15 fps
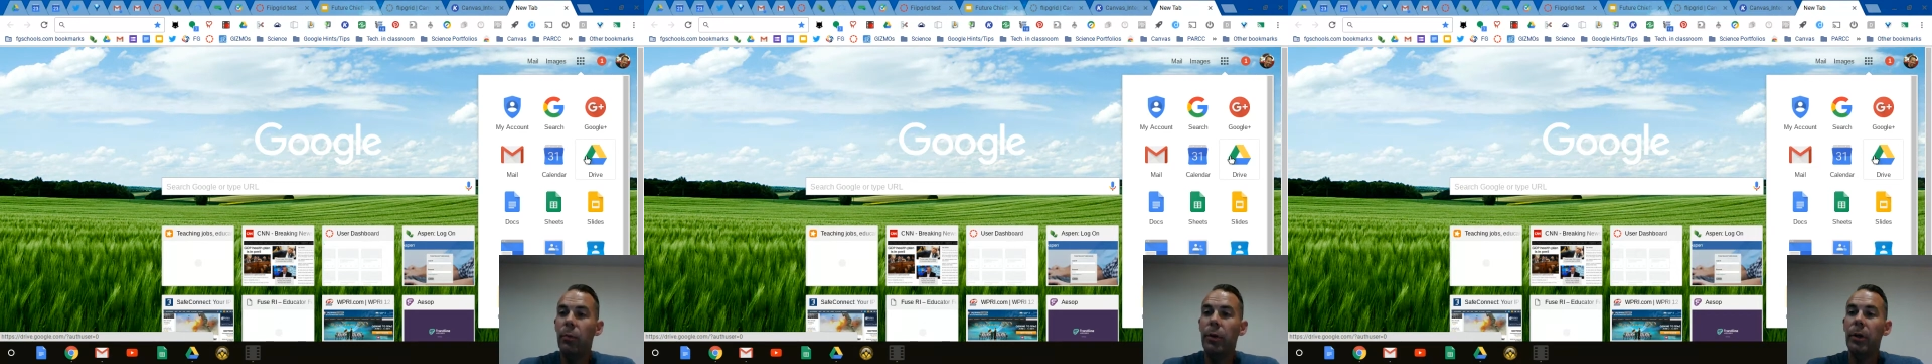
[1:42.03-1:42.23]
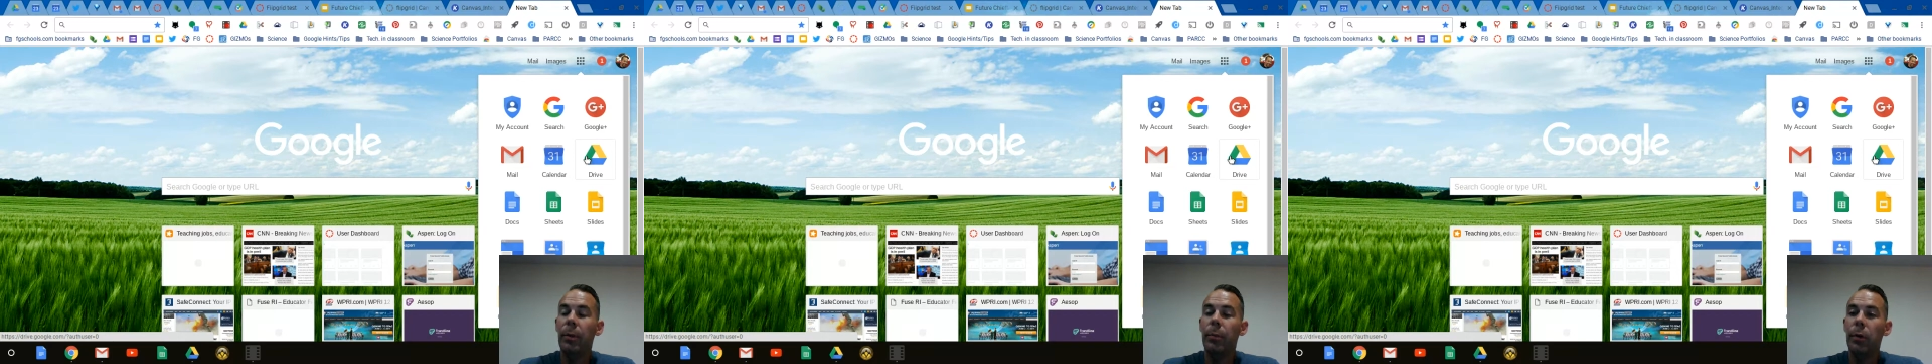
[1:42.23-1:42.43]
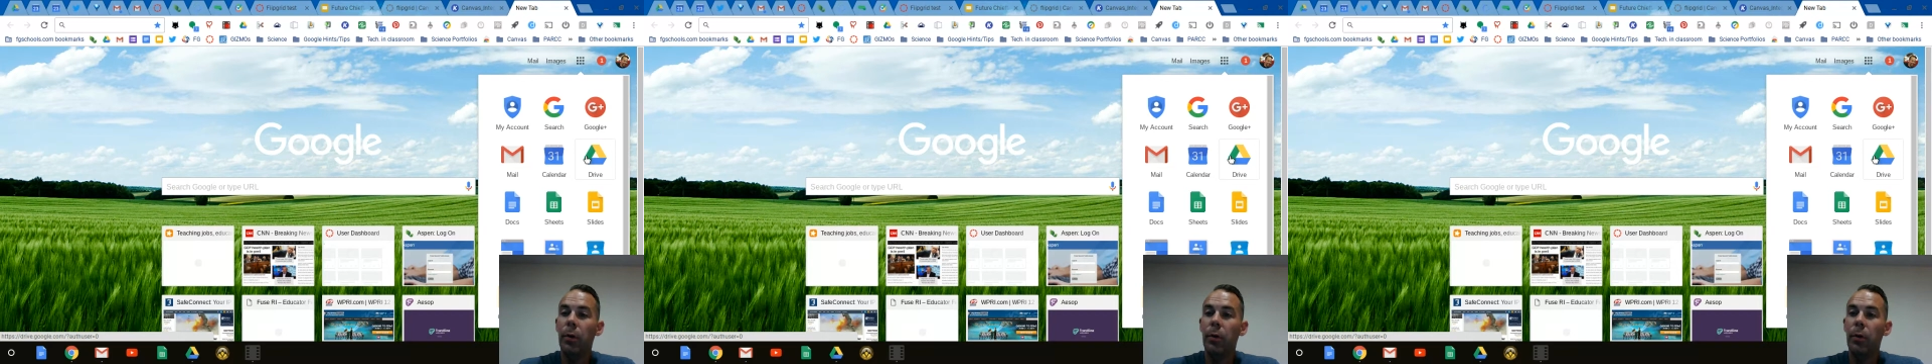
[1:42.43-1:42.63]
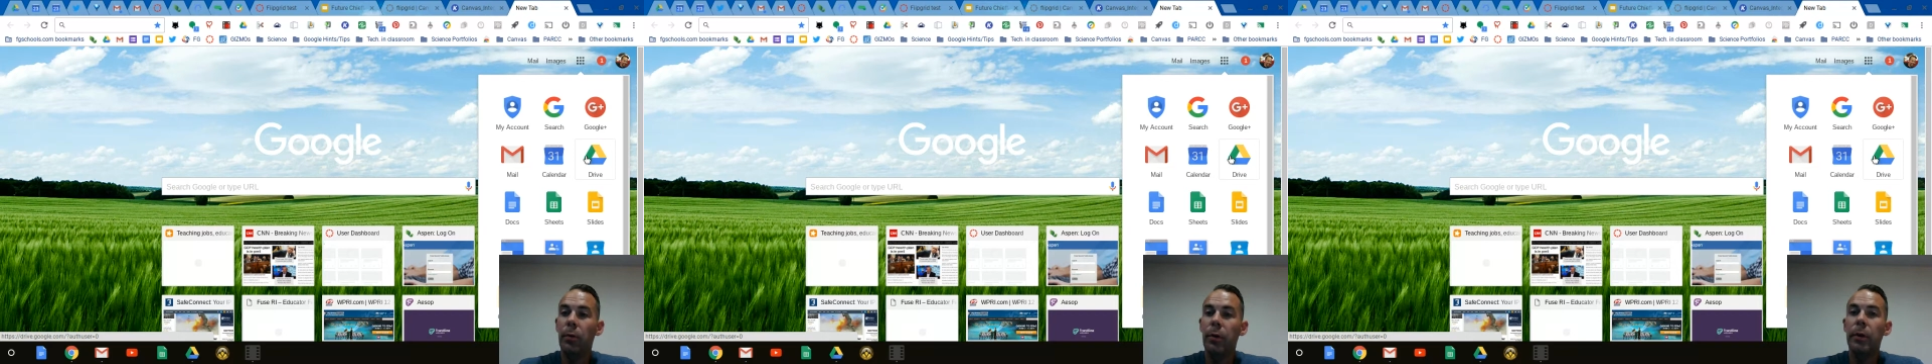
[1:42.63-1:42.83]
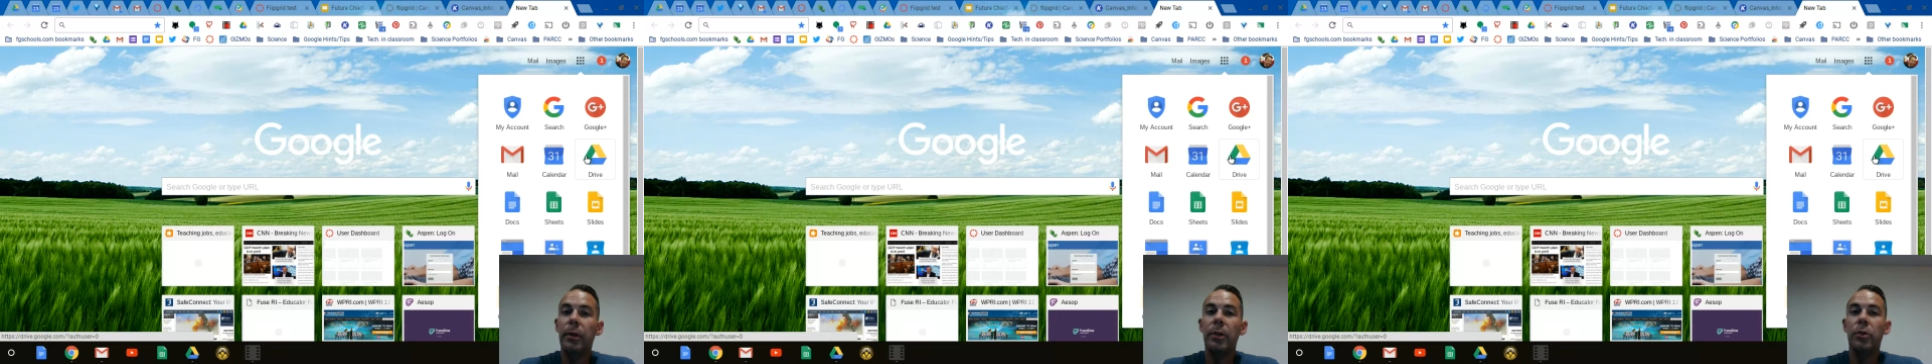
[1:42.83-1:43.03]
we
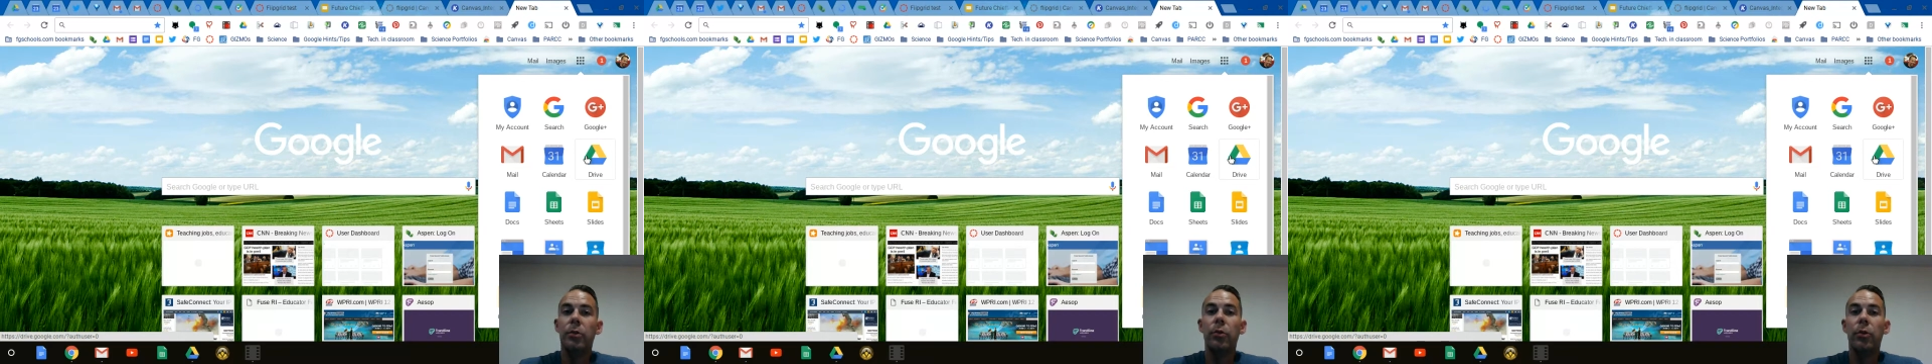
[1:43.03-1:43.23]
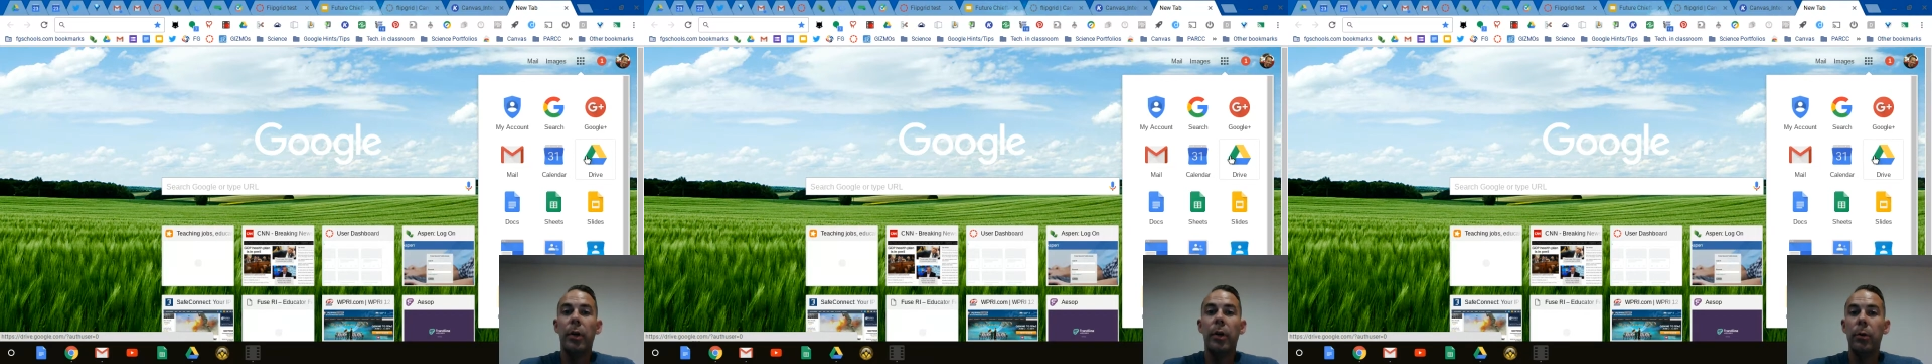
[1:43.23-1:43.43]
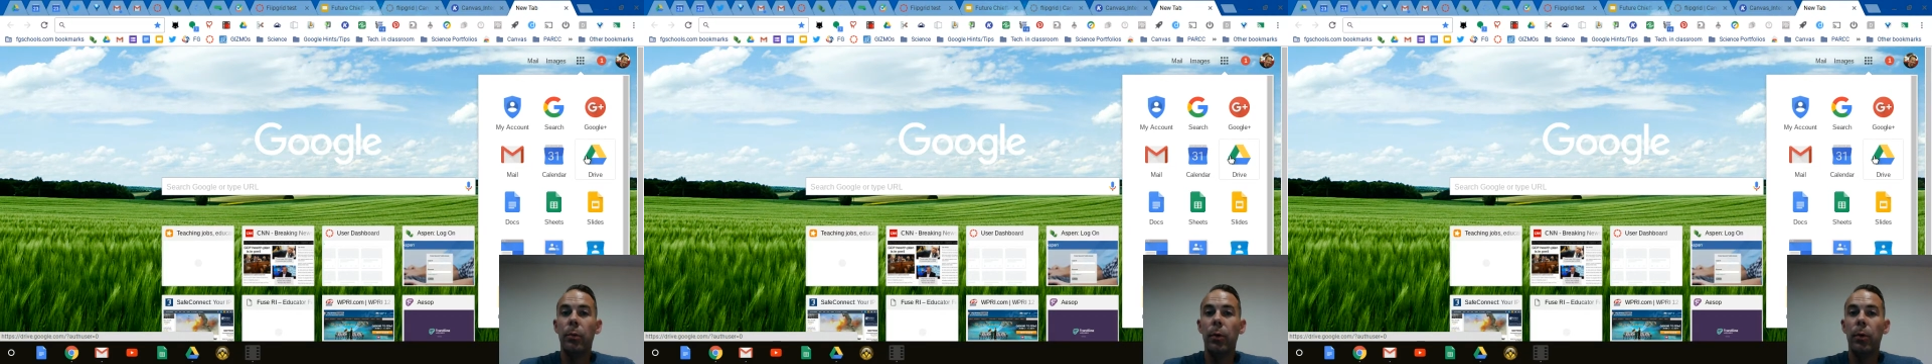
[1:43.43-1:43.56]
upload this created